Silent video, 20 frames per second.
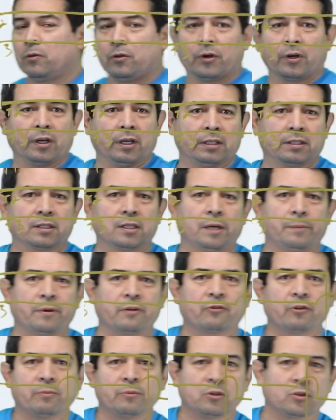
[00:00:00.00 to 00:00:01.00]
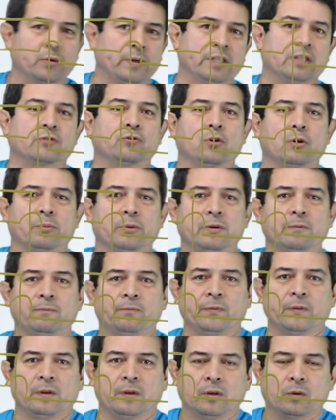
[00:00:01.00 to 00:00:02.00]
it's coming from the transformer.
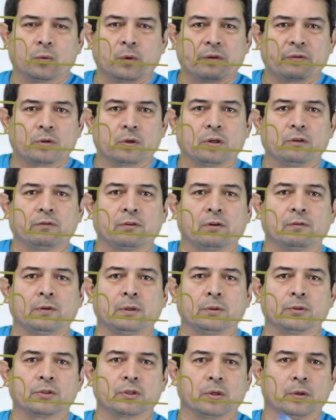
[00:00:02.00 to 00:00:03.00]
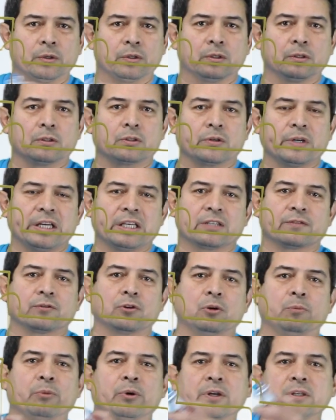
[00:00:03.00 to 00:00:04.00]
We have 24 volts going to the
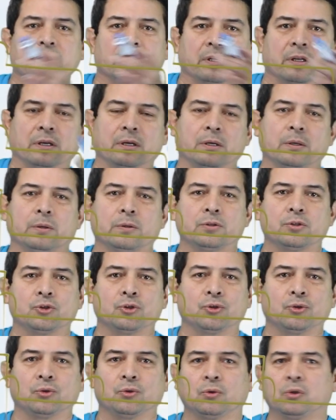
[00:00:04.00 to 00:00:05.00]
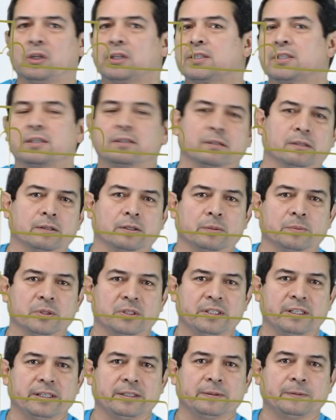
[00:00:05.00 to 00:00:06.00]
transformer. It's going to go to, let's say, the
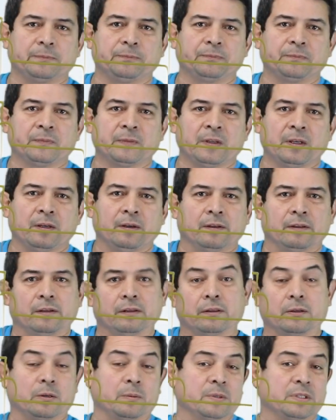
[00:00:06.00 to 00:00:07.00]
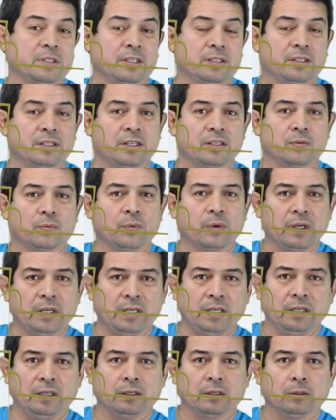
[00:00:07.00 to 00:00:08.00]
thermostat. The thermostat says we
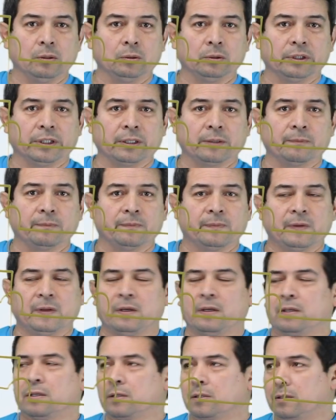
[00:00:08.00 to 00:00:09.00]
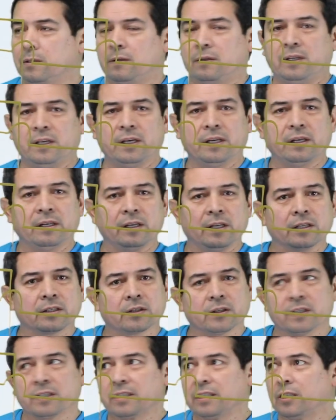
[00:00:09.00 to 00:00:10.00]
need cooling. So then it's
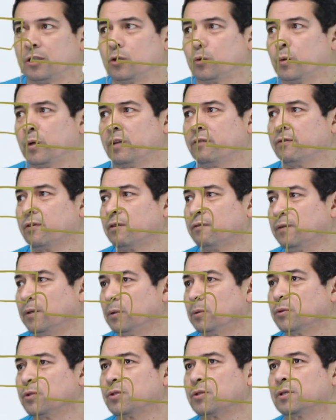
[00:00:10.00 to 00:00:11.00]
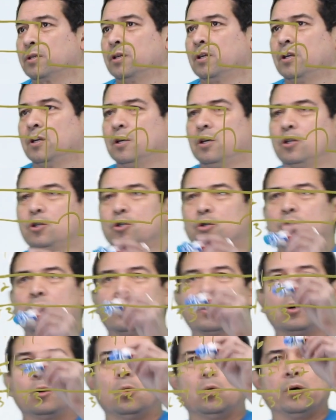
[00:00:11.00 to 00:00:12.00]
going to send 24 volts to
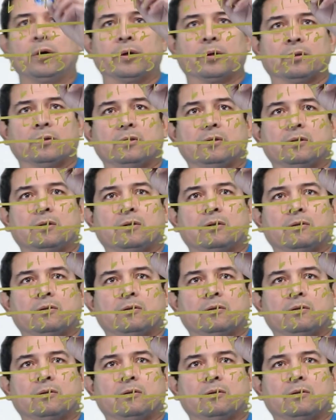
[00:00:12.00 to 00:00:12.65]
the coil